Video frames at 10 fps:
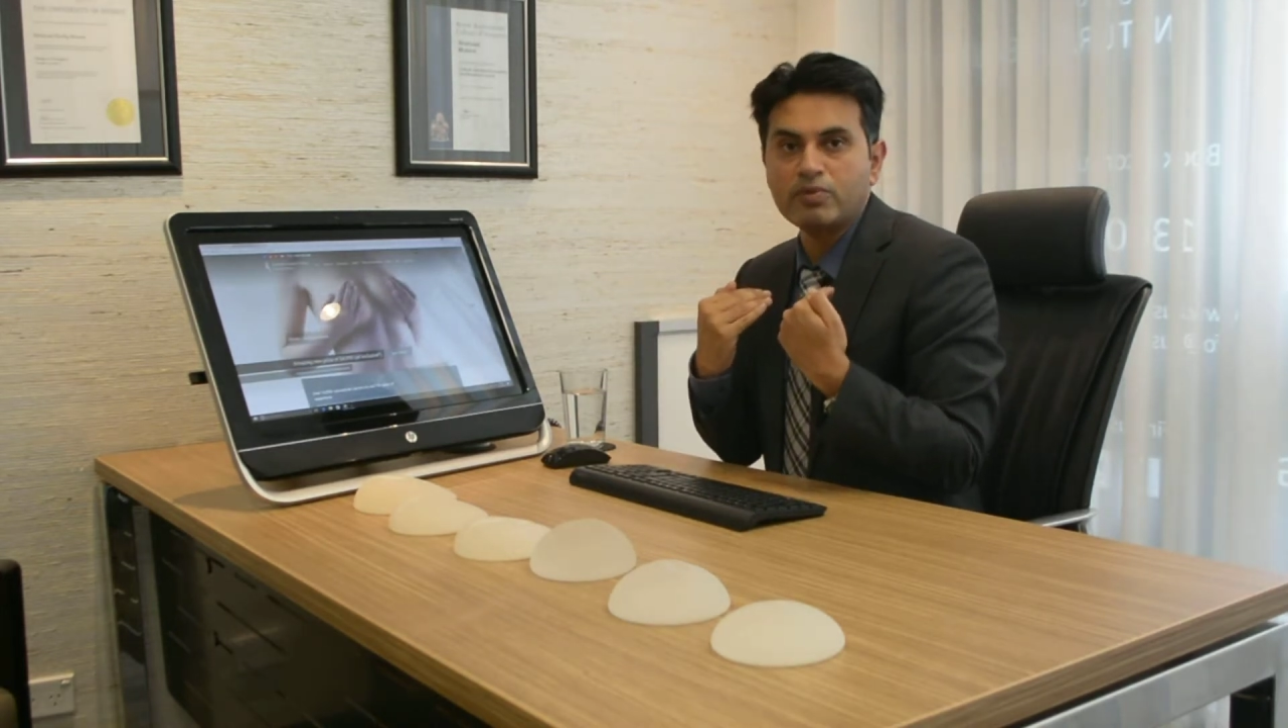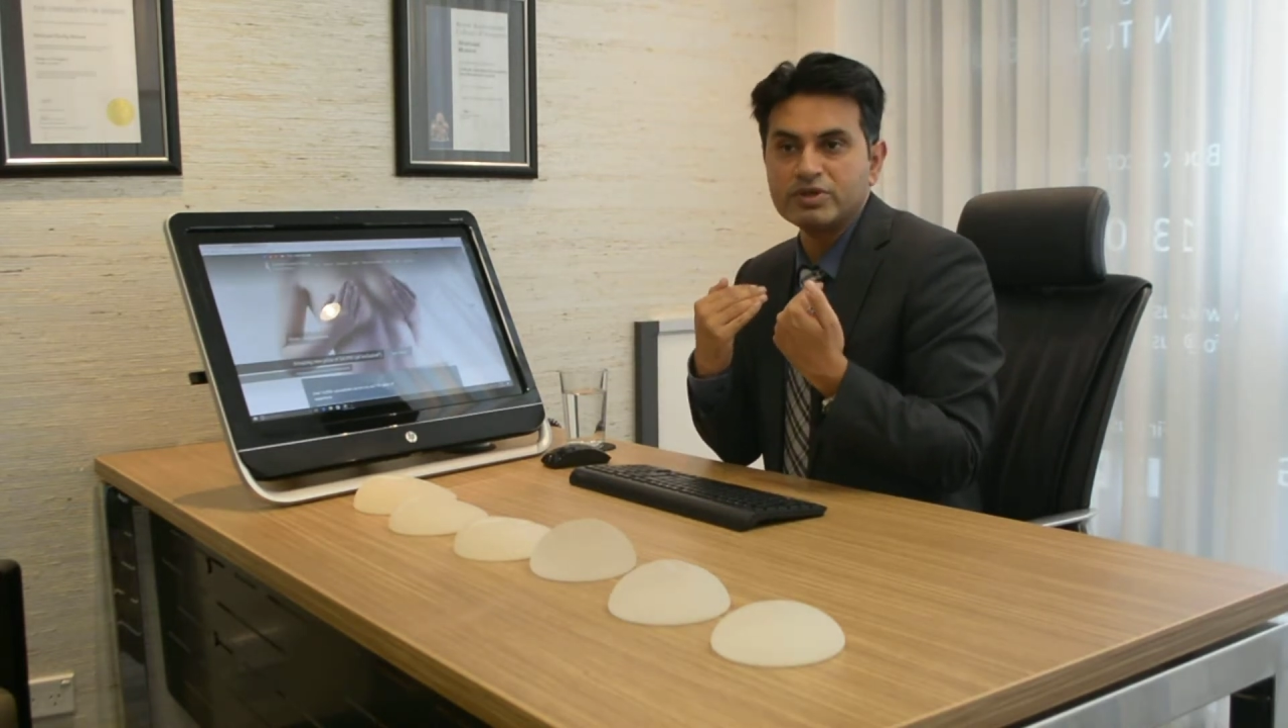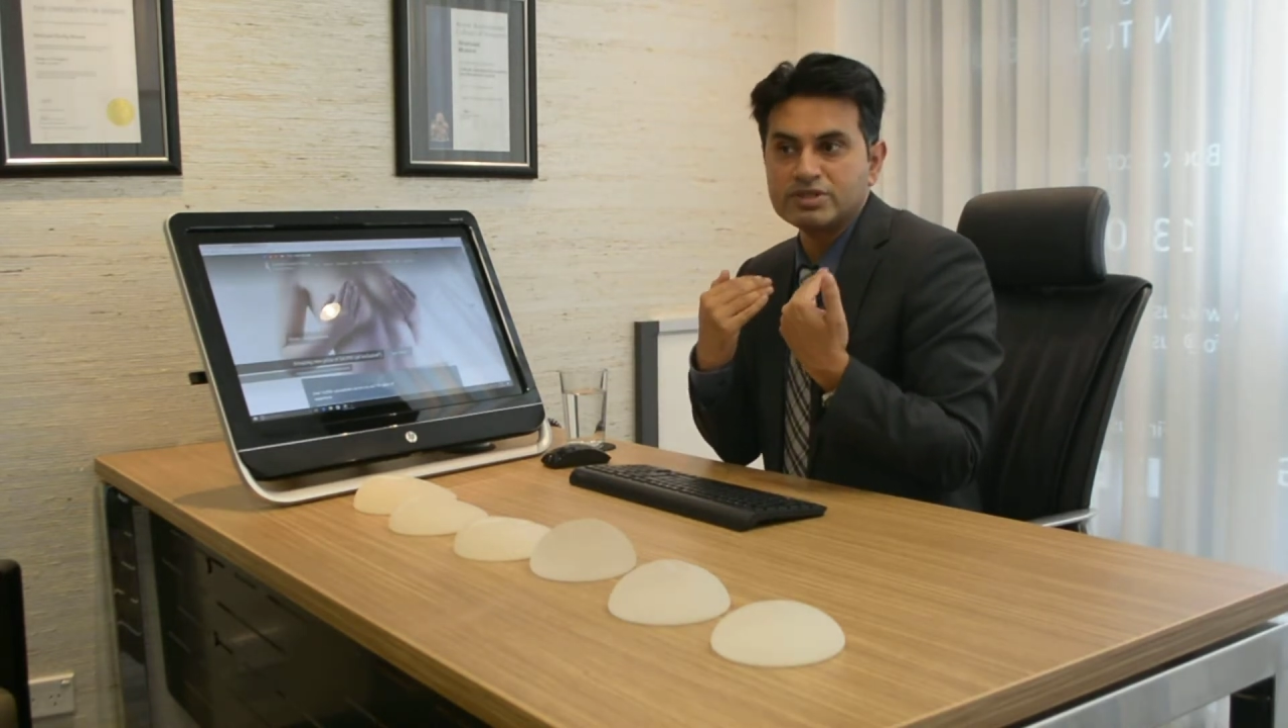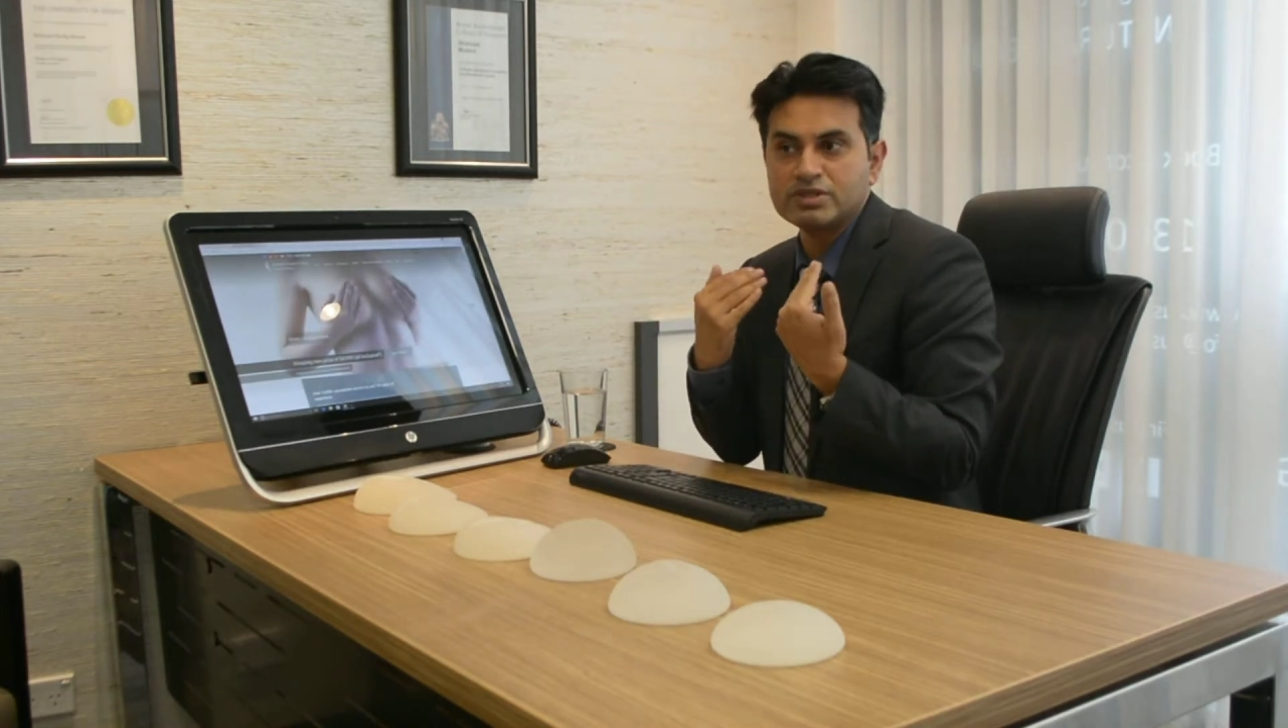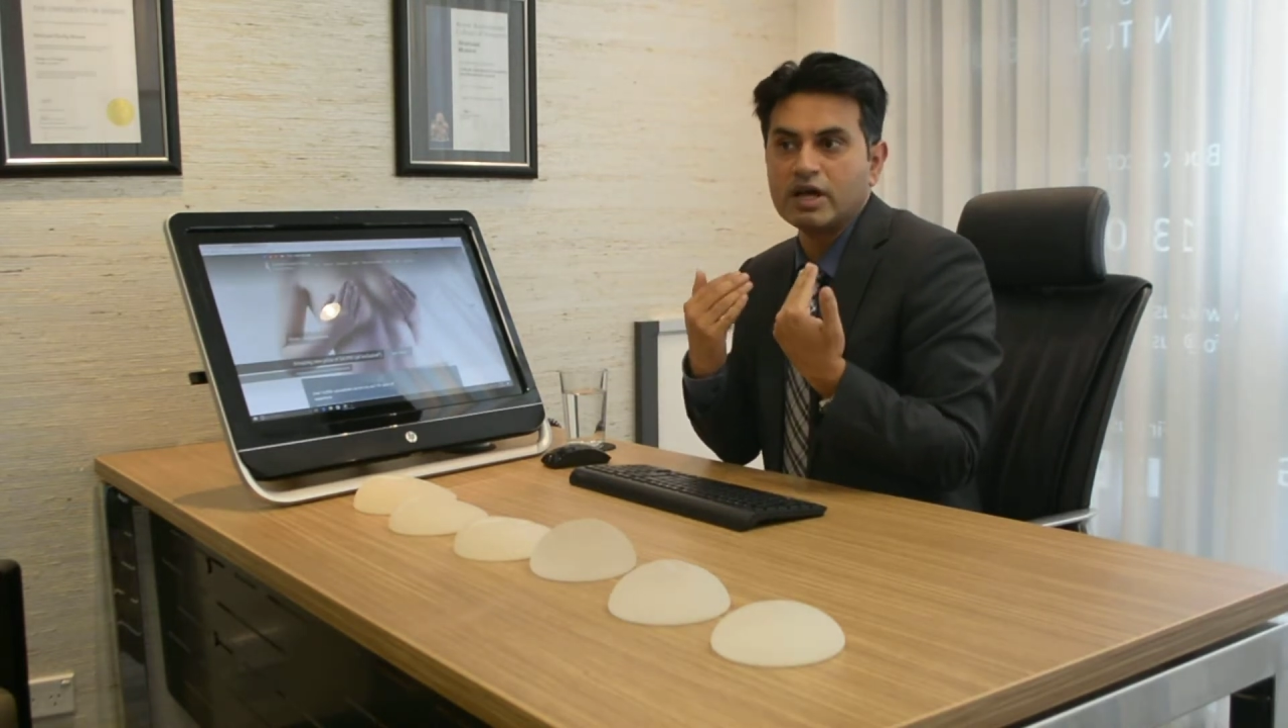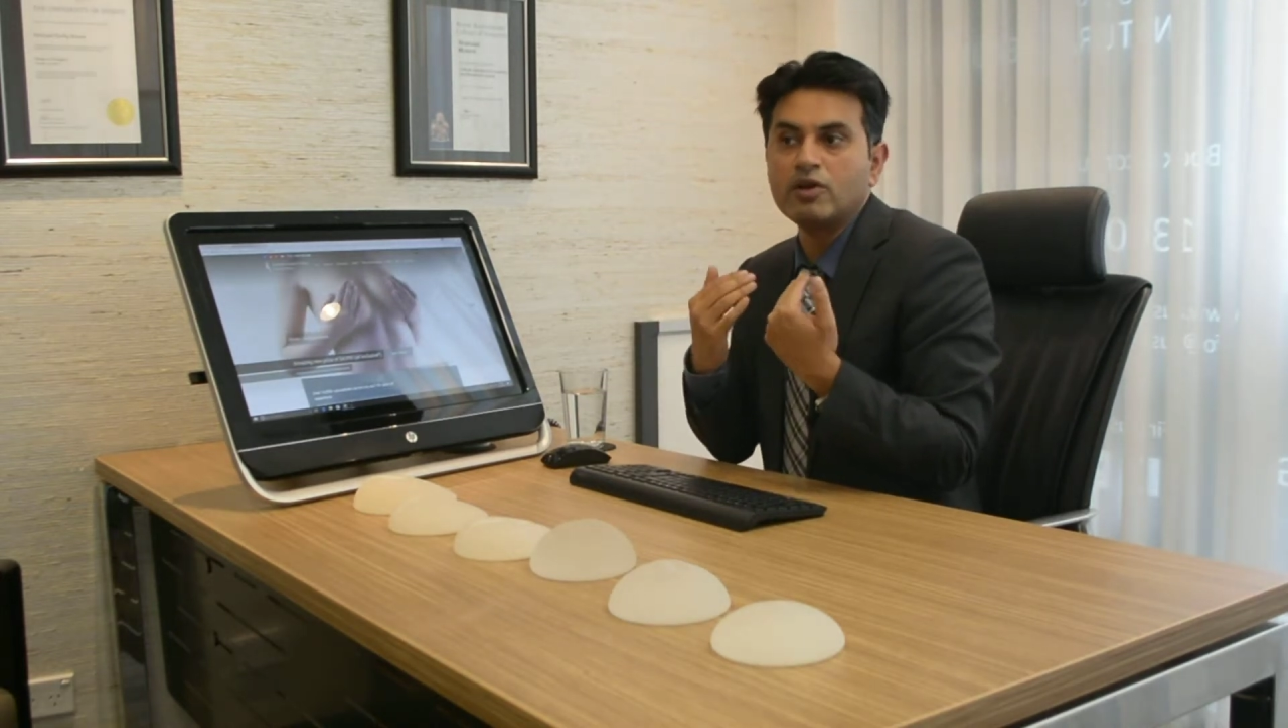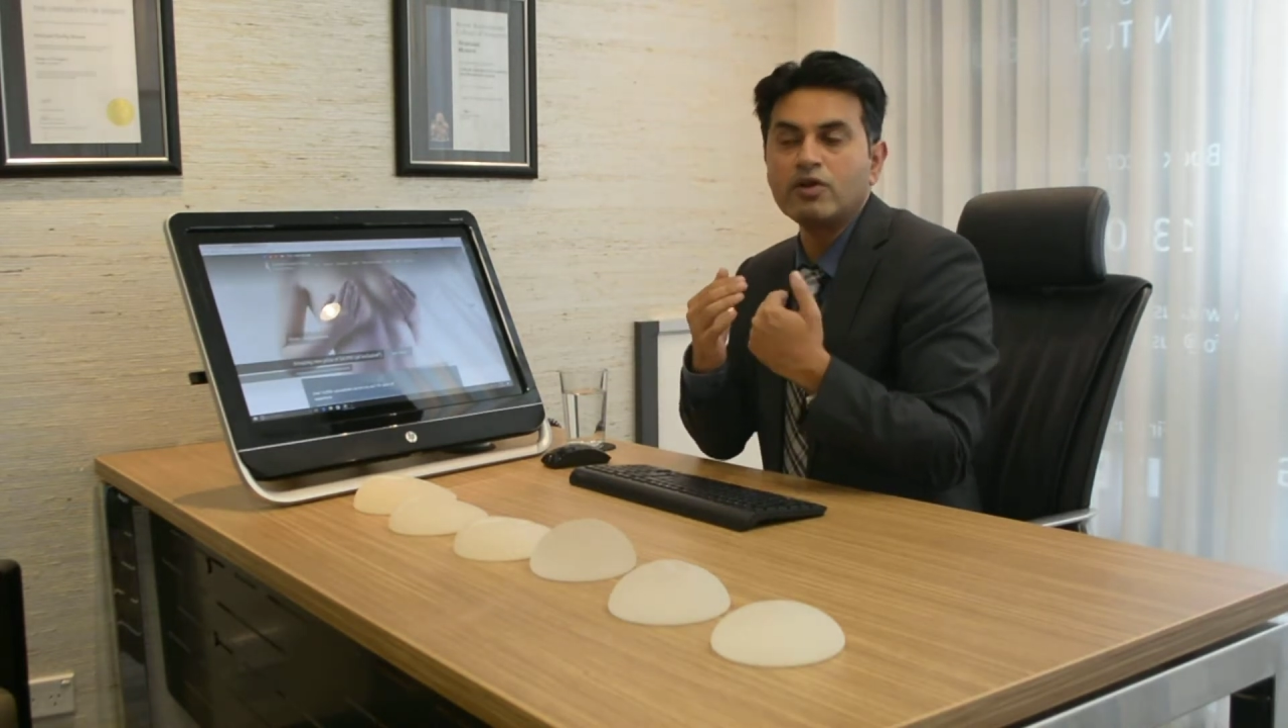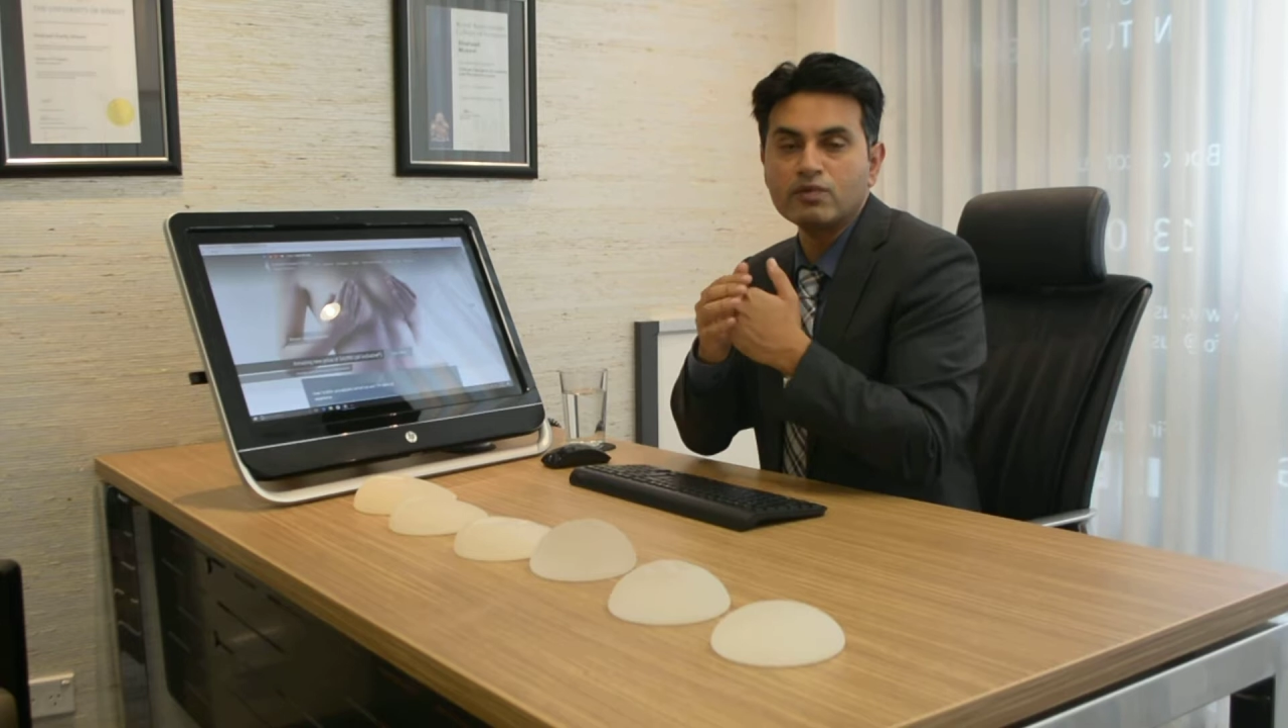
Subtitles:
which a lot